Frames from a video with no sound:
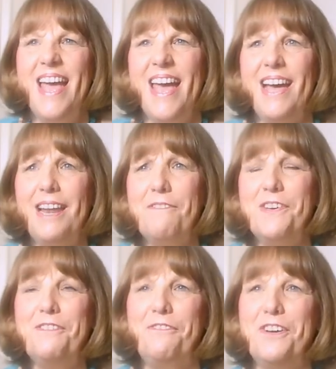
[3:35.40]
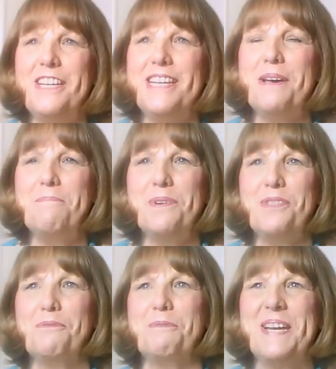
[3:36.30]
Elephant foot number
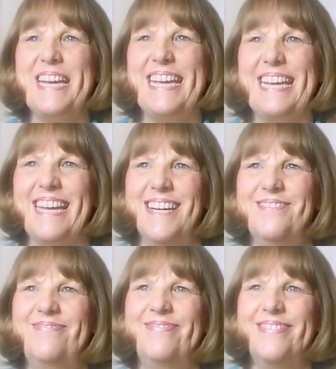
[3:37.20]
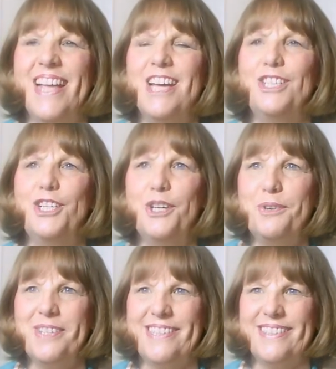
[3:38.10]
3,
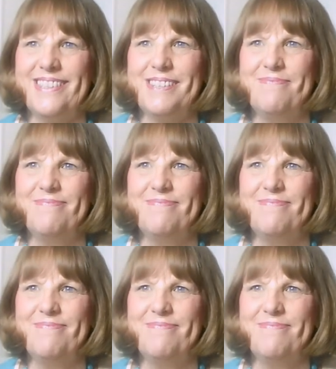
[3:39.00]
tools.